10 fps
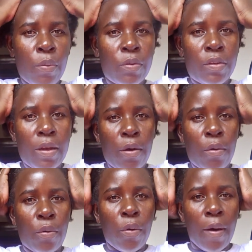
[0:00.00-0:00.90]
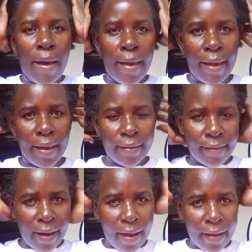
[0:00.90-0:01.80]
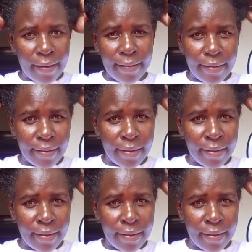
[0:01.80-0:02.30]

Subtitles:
We shall go ahead and